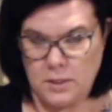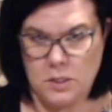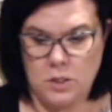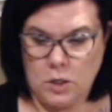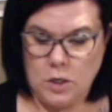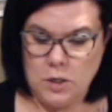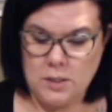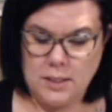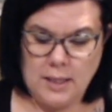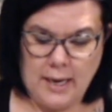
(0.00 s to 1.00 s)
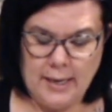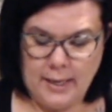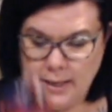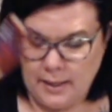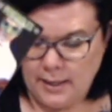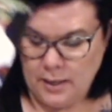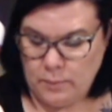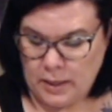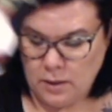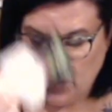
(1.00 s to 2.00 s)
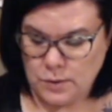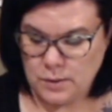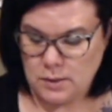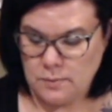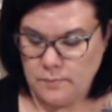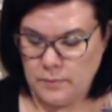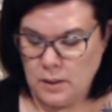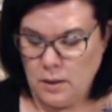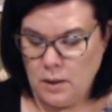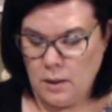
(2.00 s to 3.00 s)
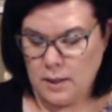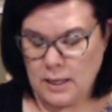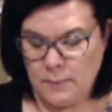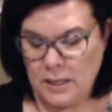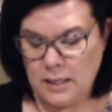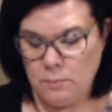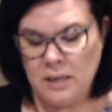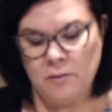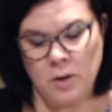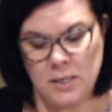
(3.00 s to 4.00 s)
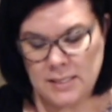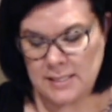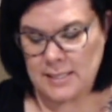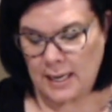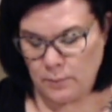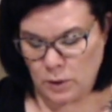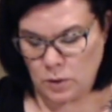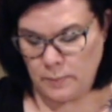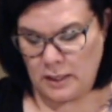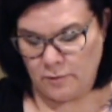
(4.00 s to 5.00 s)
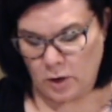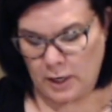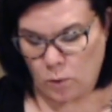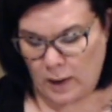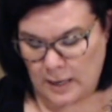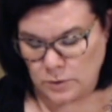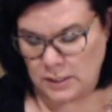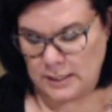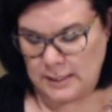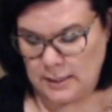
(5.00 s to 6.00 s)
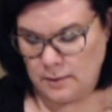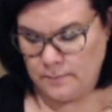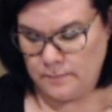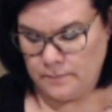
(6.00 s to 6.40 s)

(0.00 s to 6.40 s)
the stars aligning, King of Pentacles, coming in being very stable, being very grounded.